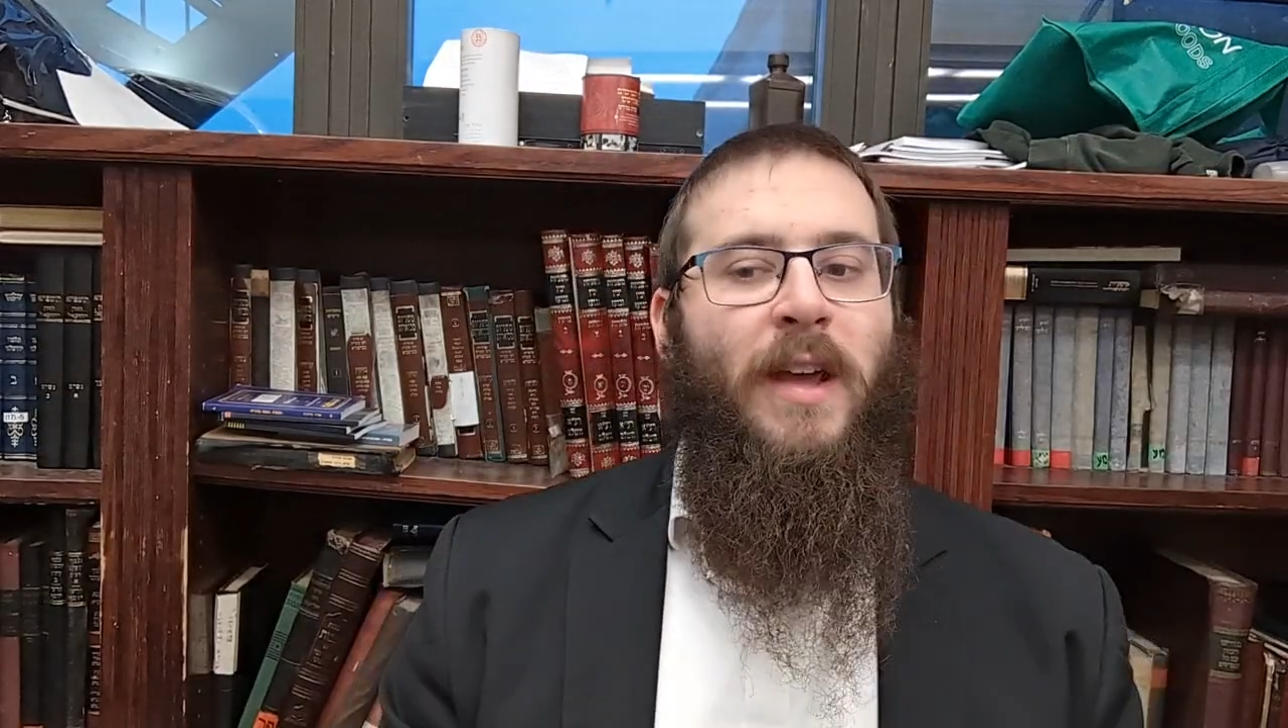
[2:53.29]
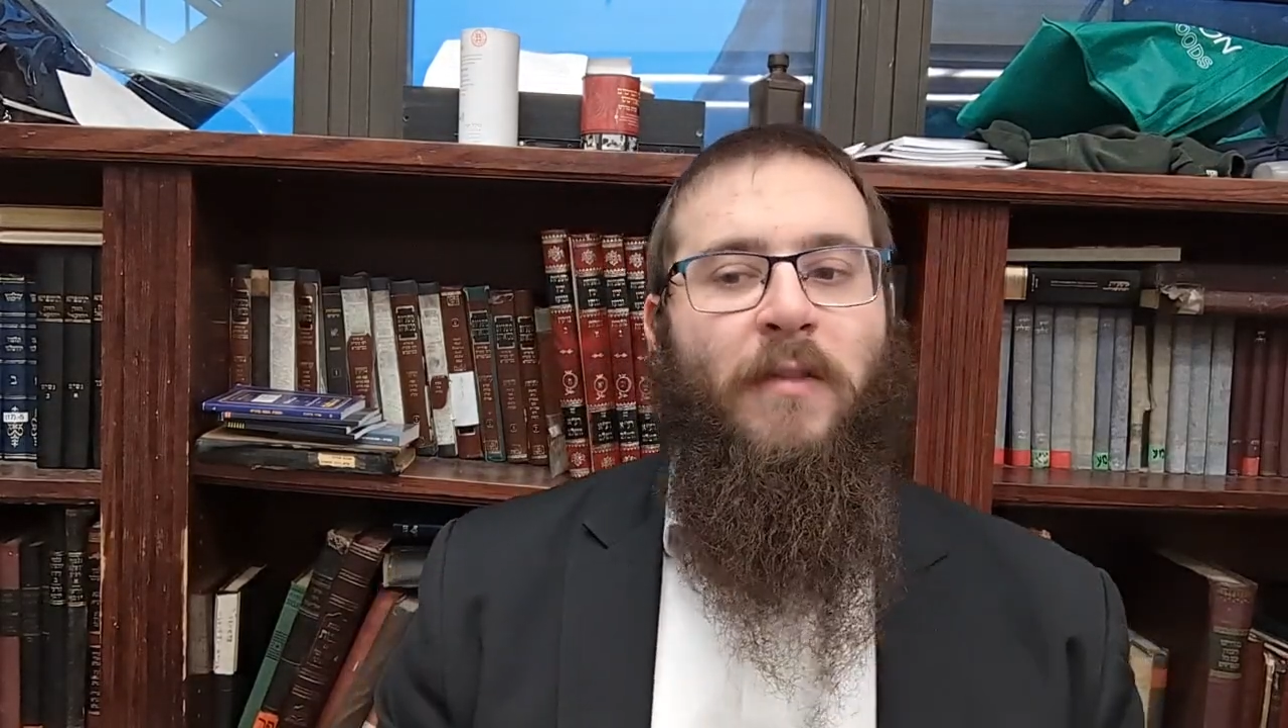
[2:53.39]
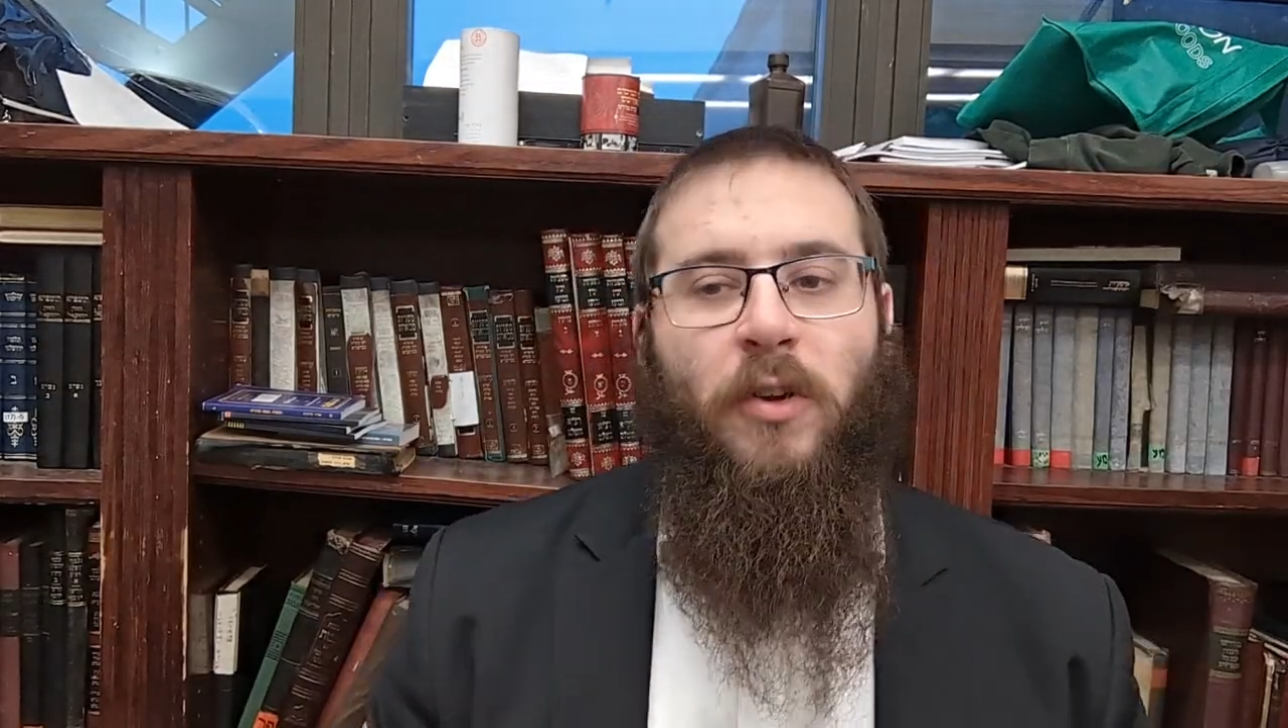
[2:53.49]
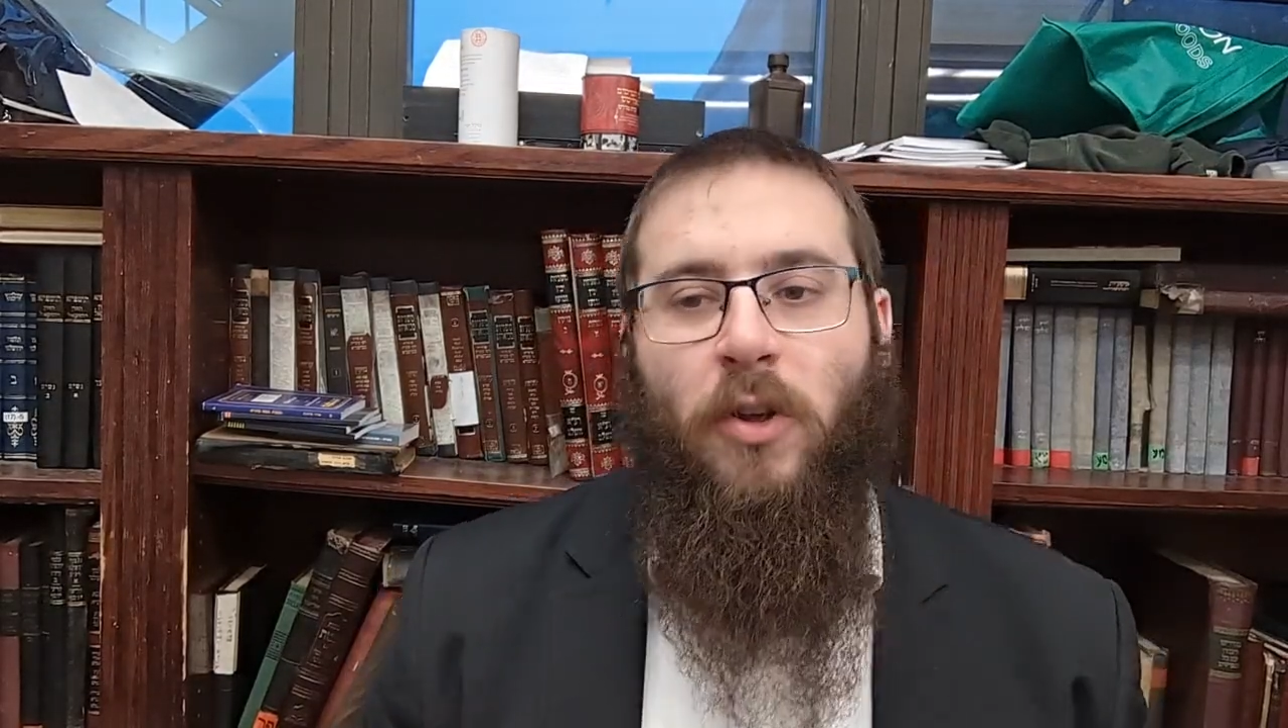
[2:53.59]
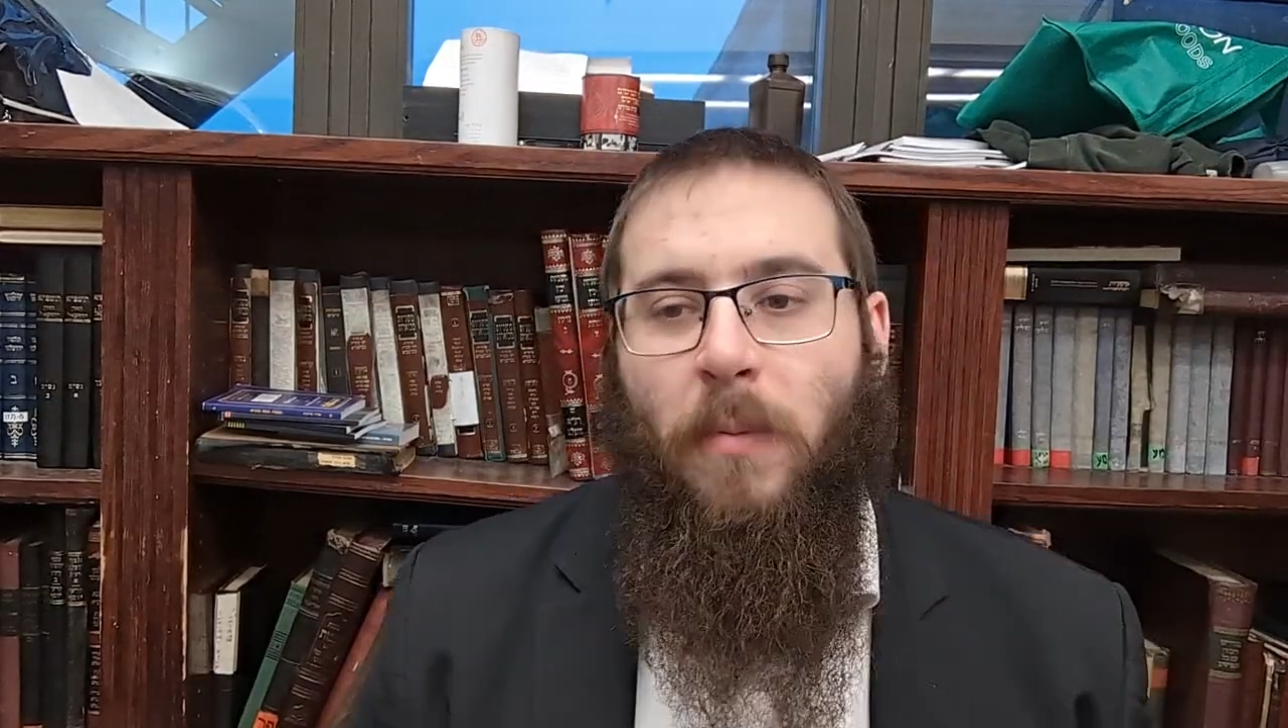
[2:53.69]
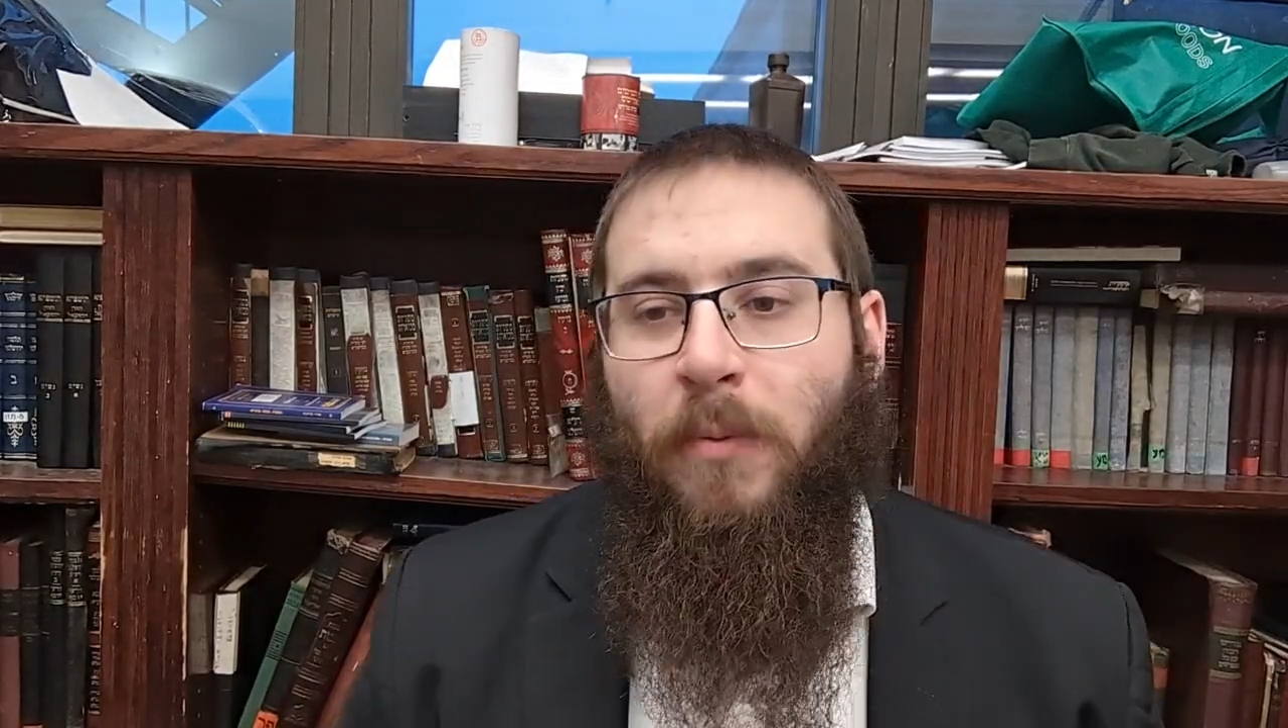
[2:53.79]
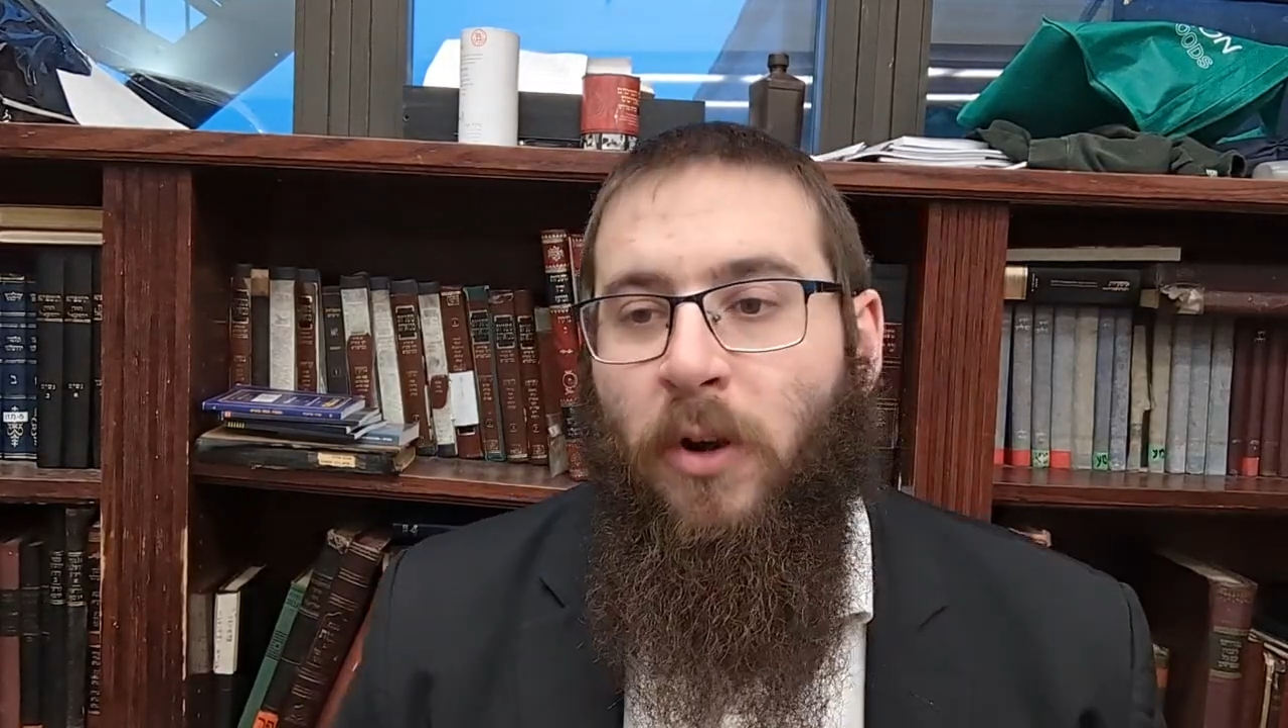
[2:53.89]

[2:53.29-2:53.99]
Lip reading: if you're not